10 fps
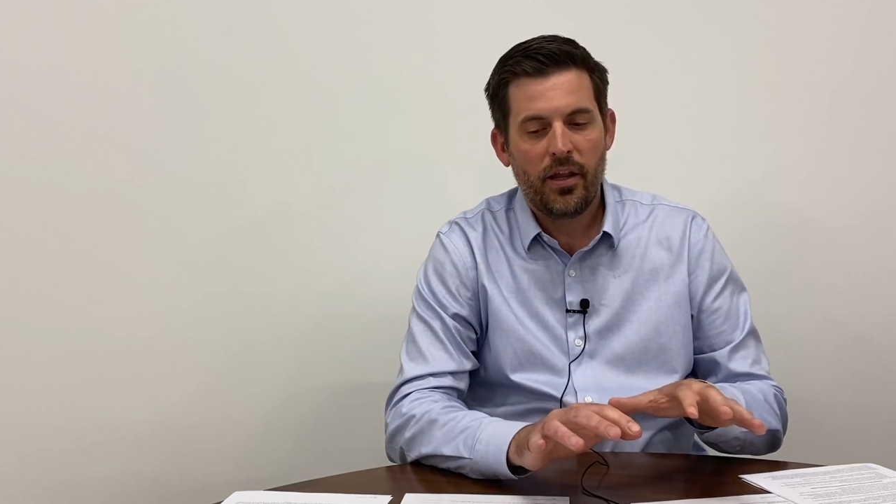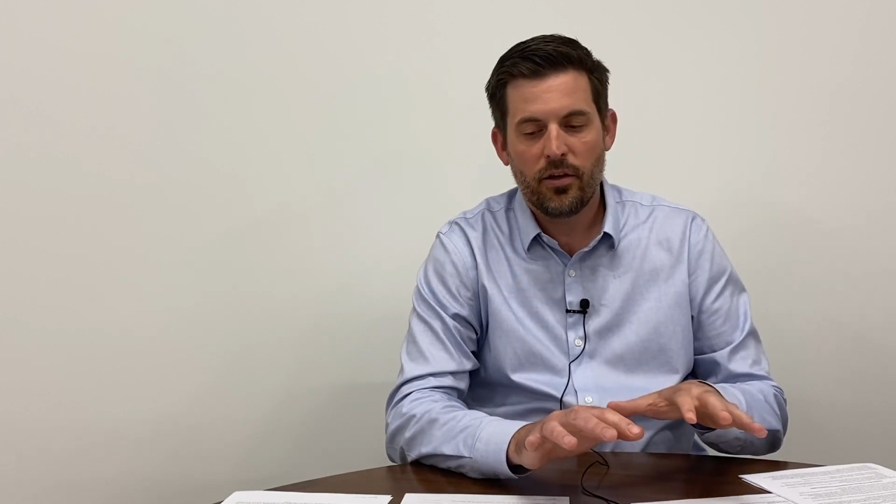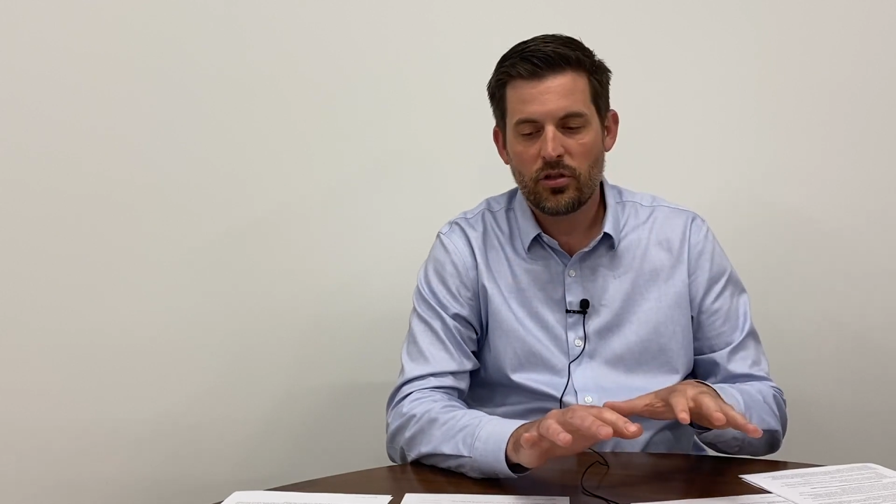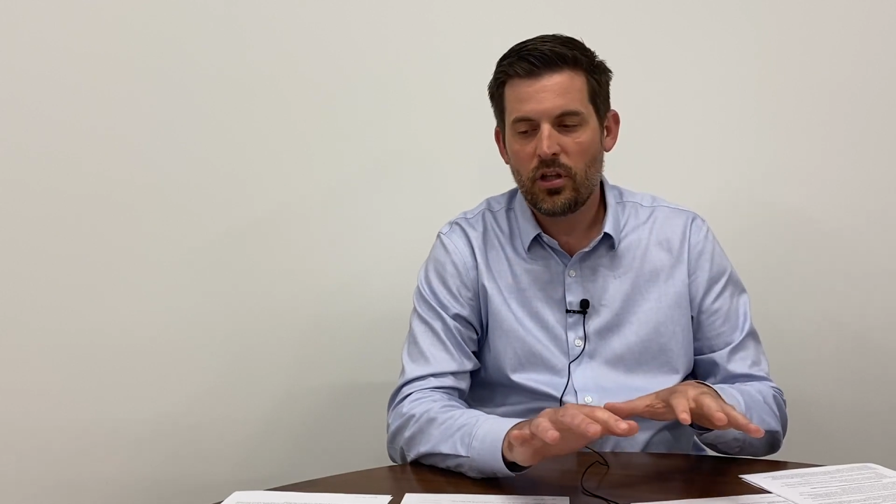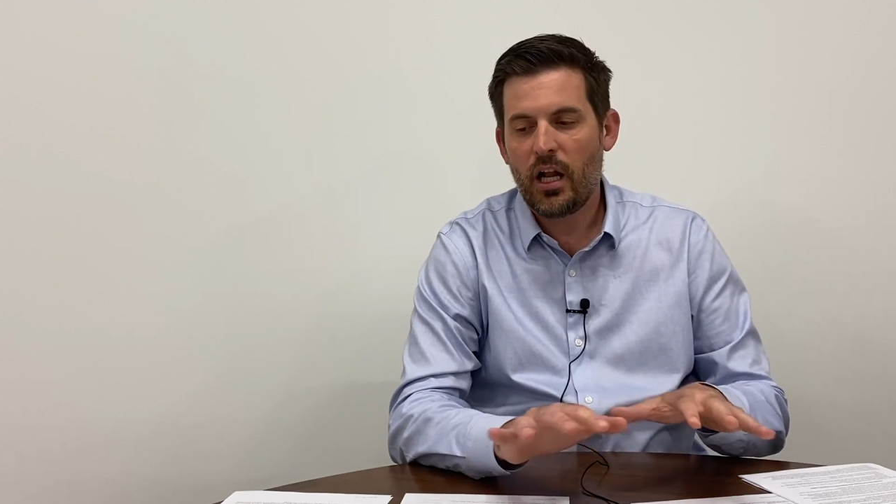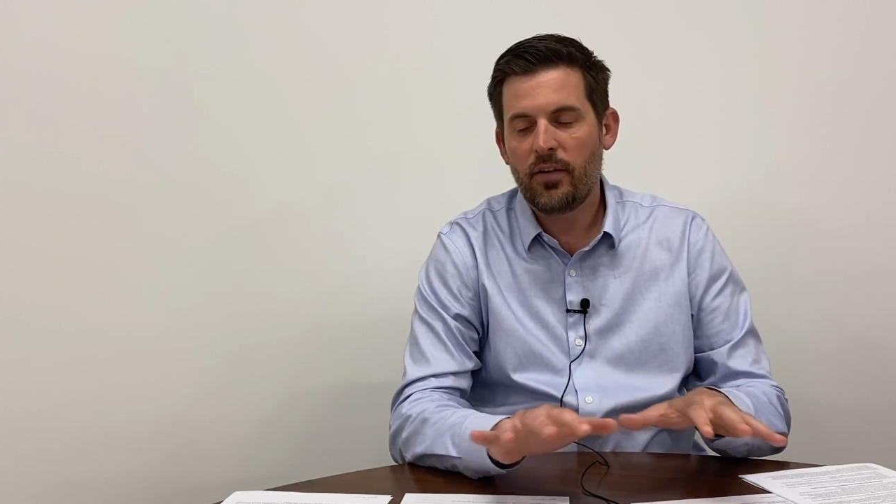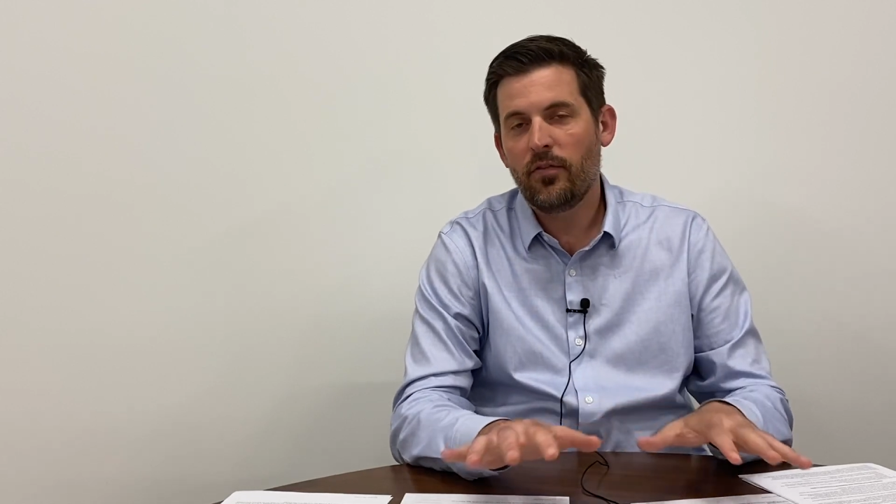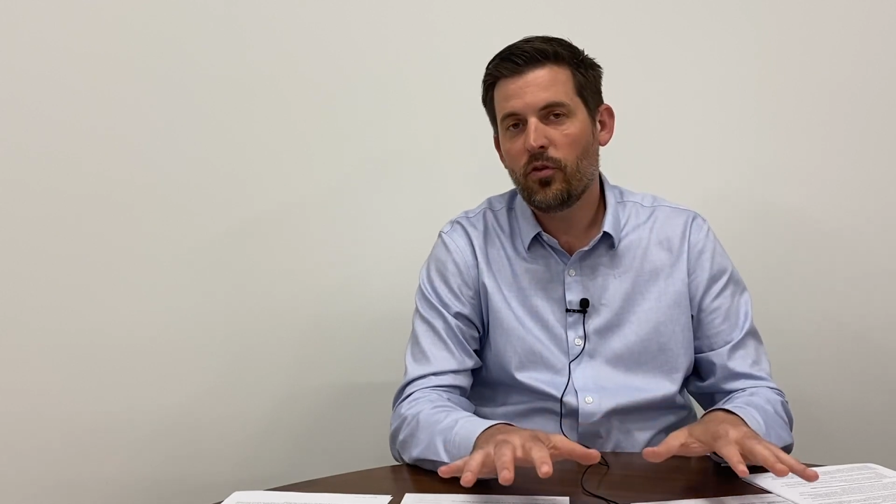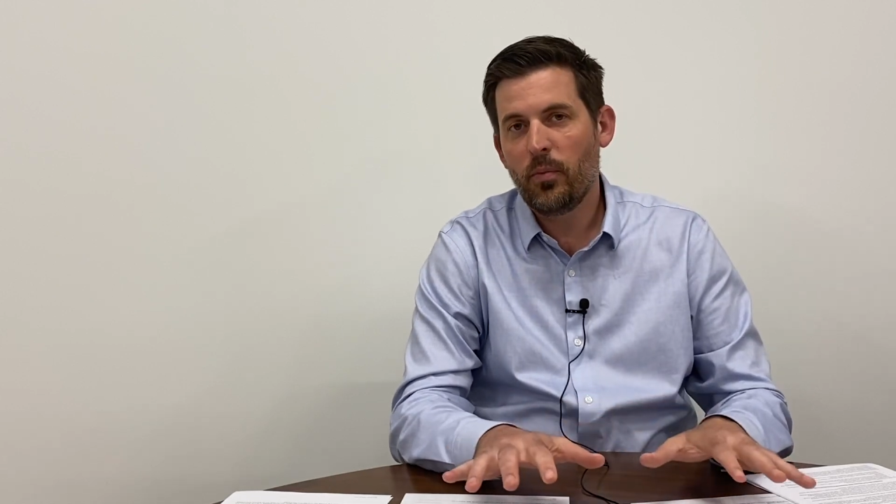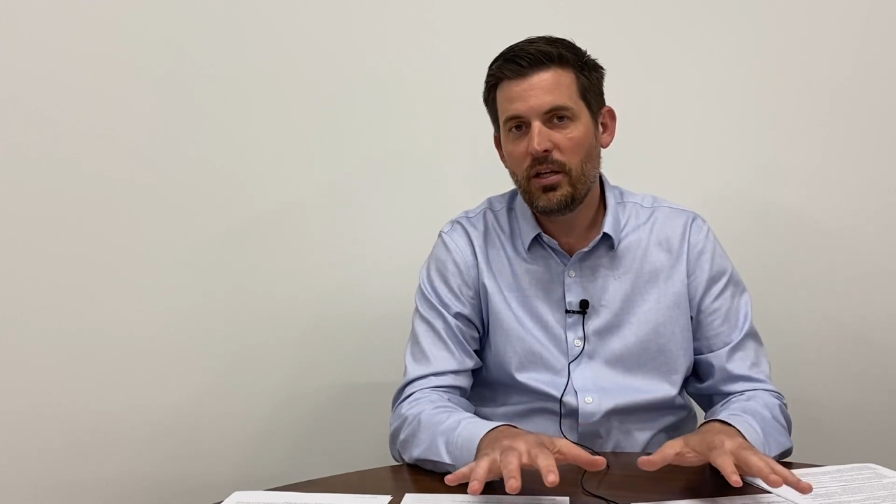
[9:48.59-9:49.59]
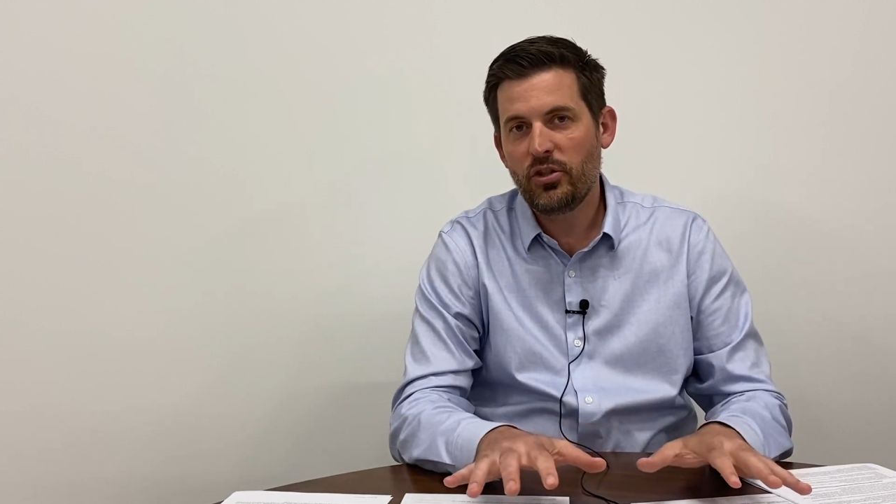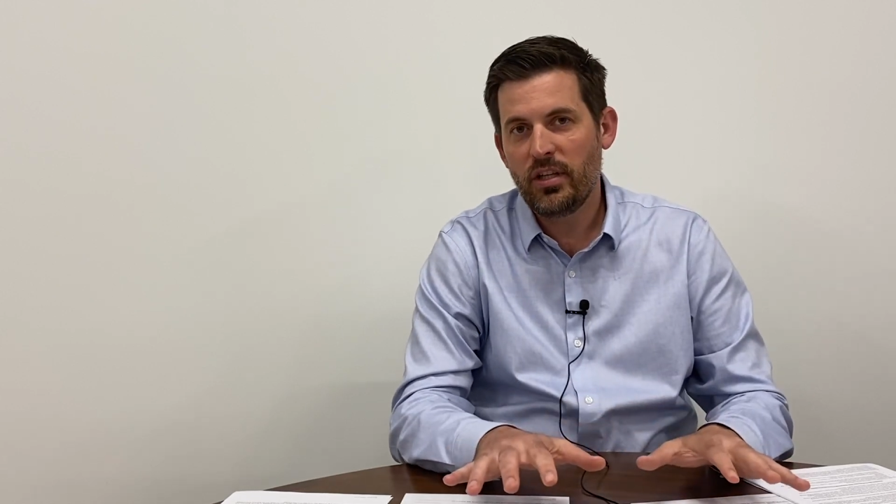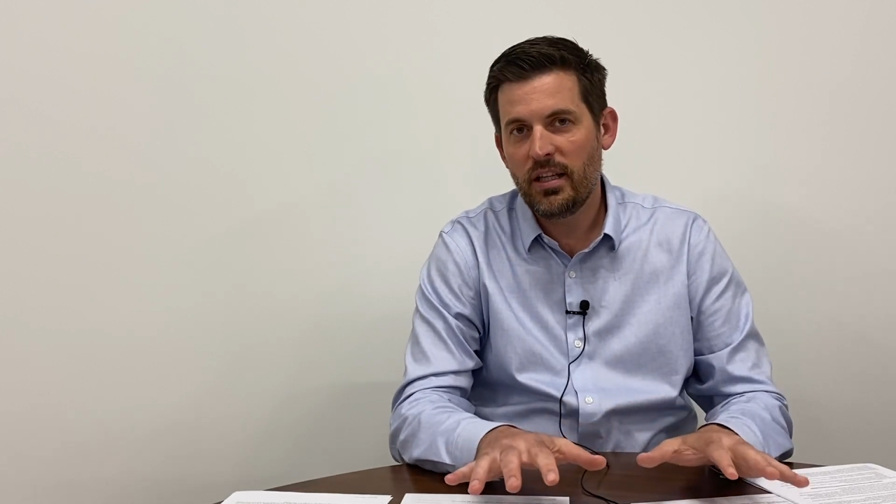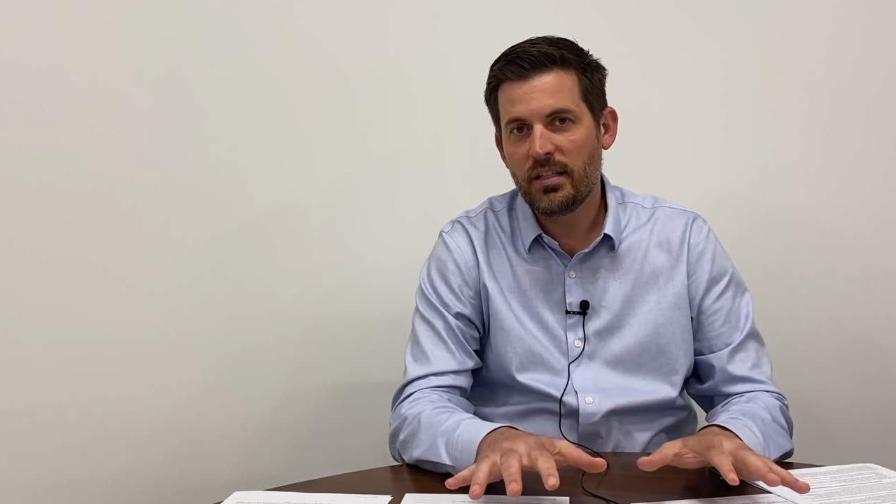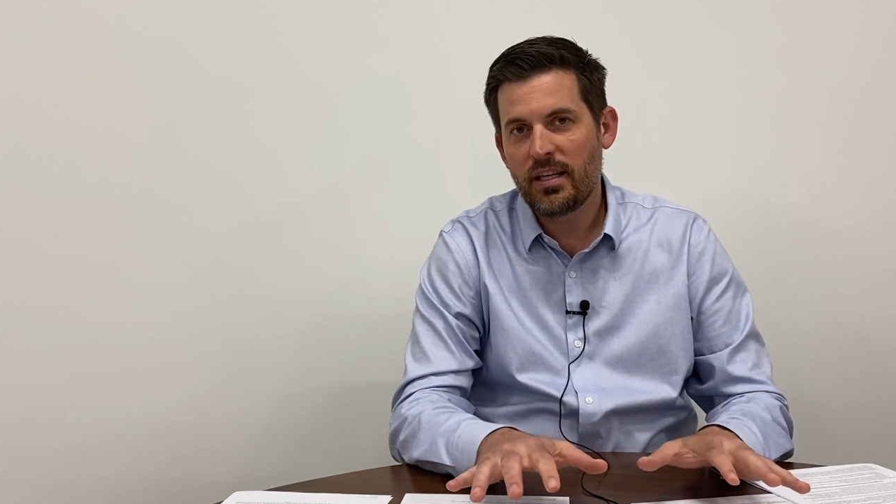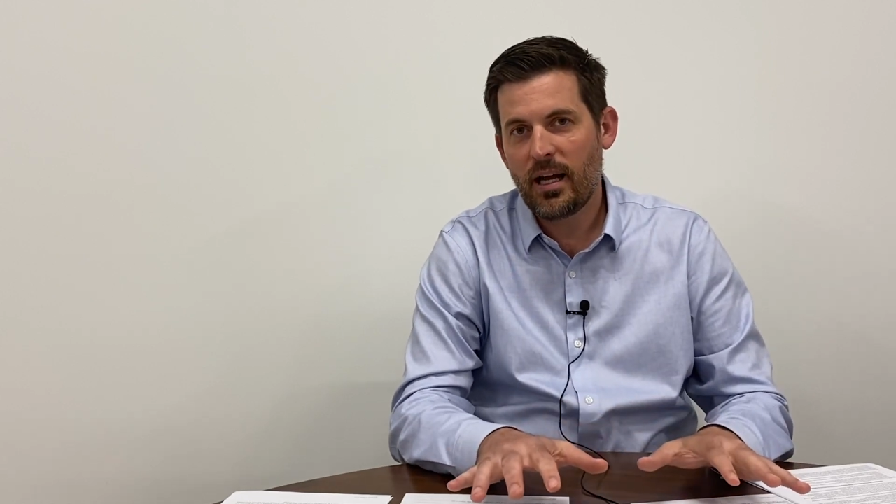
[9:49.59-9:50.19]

there's a lot of information in this